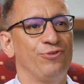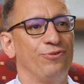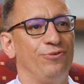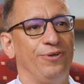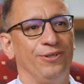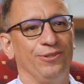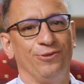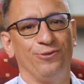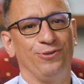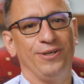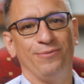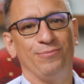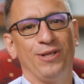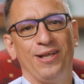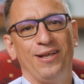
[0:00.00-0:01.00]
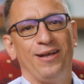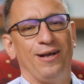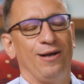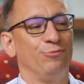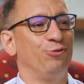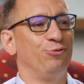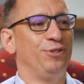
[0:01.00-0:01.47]
So
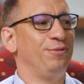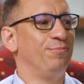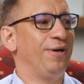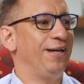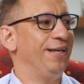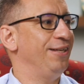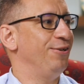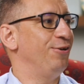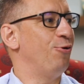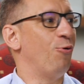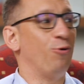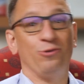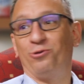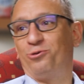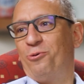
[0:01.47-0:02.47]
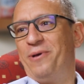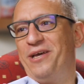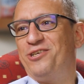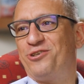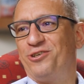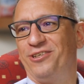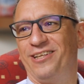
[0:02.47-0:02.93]
I'm doing my own
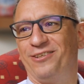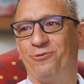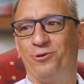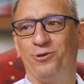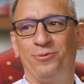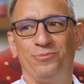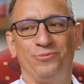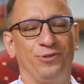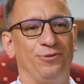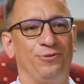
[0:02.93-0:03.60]
automation at home.